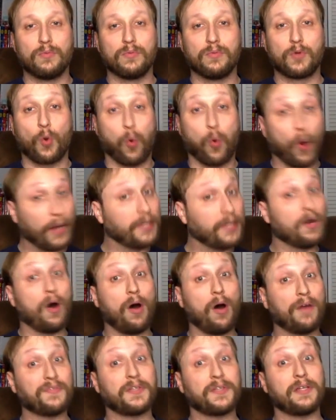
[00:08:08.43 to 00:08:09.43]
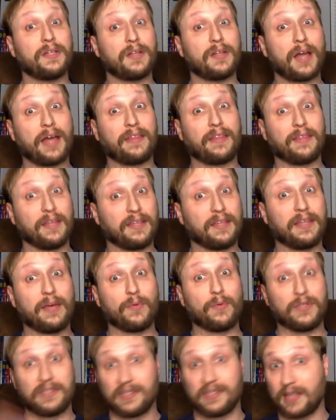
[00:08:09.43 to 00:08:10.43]
quite often, I think they
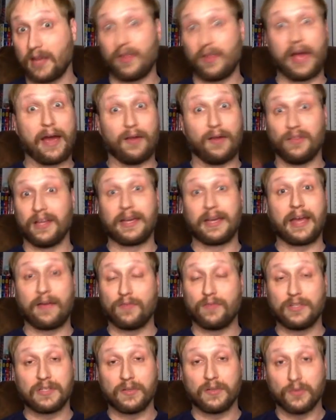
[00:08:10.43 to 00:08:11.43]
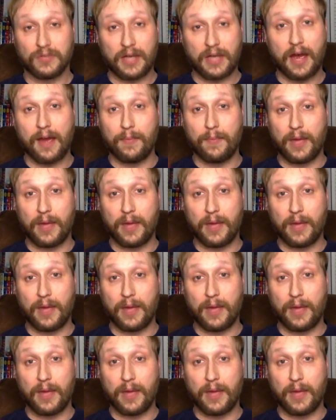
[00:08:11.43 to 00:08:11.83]
would sell out like every single time,